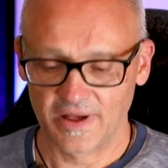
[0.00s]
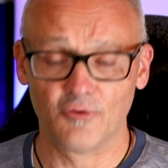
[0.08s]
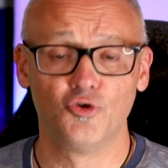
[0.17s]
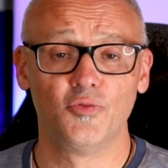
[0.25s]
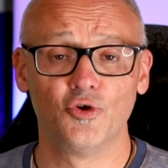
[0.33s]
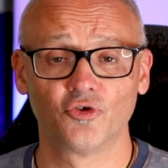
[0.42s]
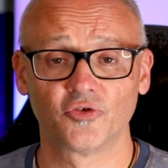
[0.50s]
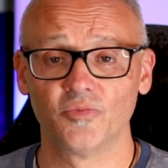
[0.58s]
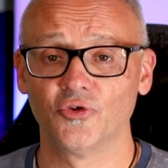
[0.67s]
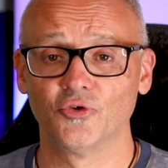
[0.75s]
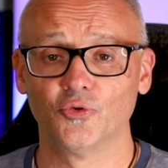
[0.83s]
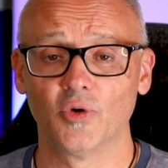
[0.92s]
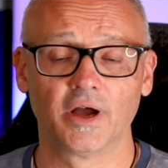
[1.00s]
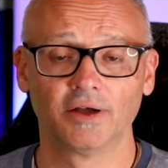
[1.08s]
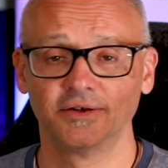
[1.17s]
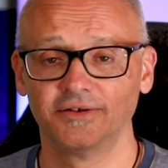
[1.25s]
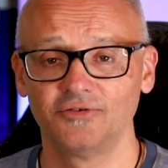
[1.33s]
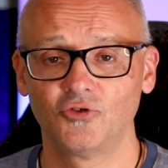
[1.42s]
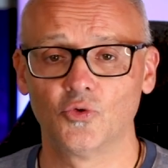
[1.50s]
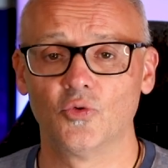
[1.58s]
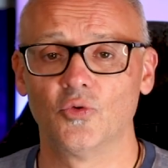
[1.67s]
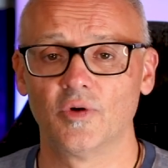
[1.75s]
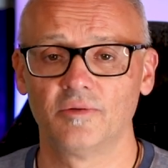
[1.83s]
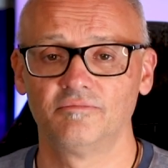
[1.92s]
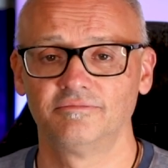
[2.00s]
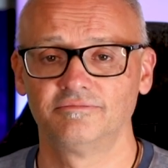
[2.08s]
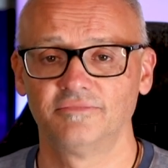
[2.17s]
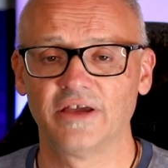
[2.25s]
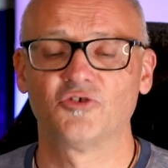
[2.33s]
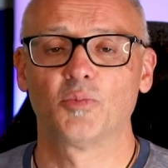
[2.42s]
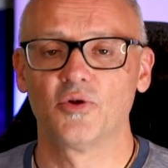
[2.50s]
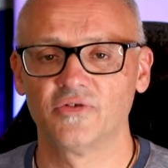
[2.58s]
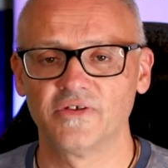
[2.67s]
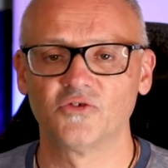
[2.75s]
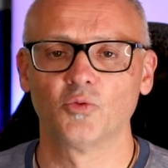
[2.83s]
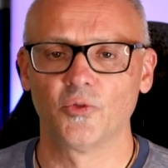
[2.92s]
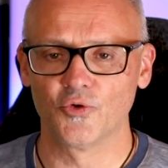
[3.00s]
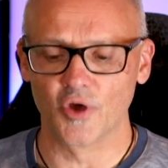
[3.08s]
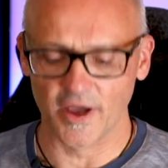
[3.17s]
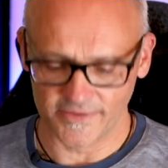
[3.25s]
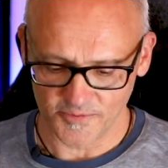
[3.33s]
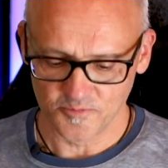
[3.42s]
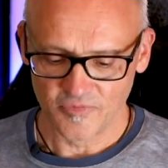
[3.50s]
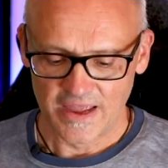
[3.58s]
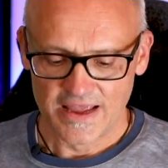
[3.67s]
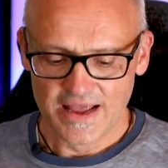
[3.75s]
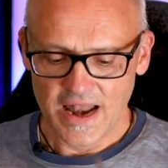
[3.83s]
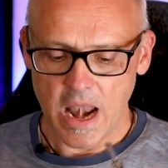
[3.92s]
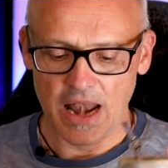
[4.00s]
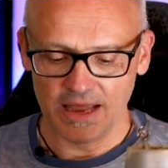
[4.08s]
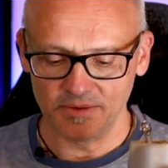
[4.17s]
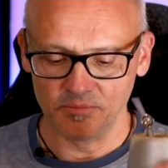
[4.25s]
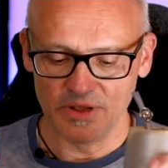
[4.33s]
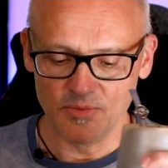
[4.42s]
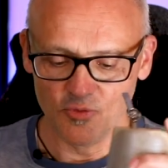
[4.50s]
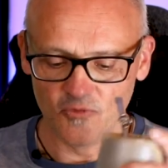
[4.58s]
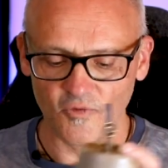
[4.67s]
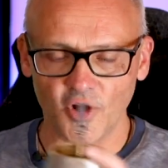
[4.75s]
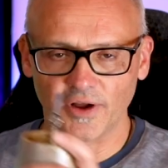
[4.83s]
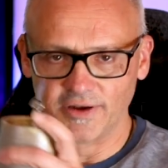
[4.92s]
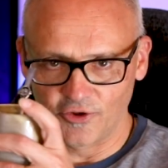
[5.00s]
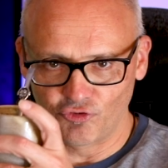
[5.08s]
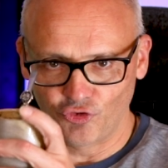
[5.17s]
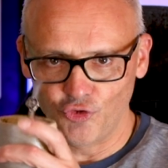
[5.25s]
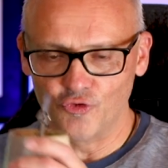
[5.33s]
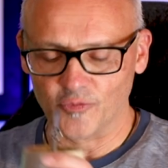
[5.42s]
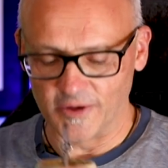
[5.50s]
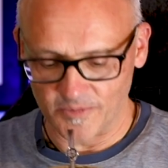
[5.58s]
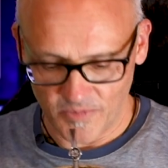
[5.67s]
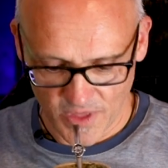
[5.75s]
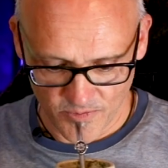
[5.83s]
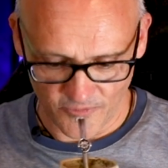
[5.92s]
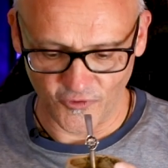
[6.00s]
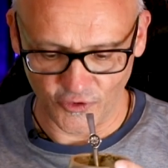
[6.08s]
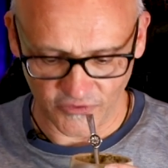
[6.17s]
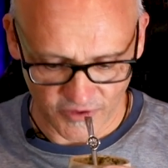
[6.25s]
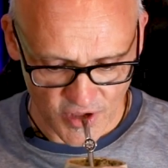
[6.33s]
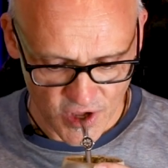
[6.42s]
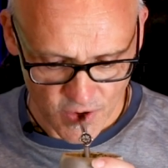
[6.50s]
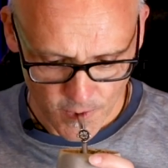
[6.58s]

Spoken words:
It would be awesome to experience this with you guys. Let me move on. Excuse me first.